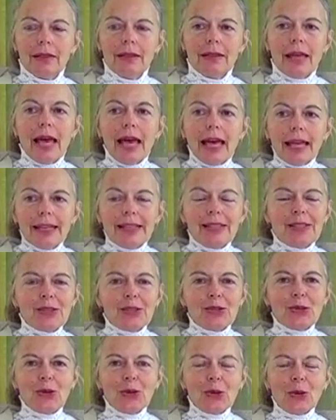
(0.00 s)
That is
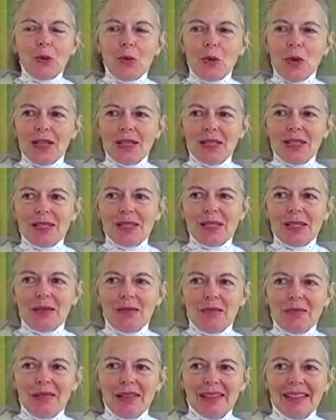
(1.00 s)
true
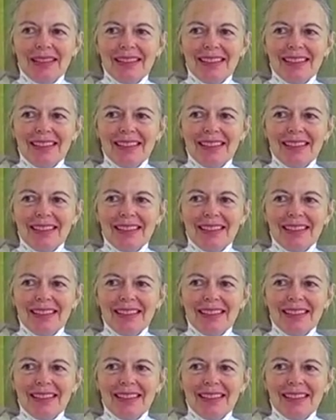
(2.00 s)
wisdom.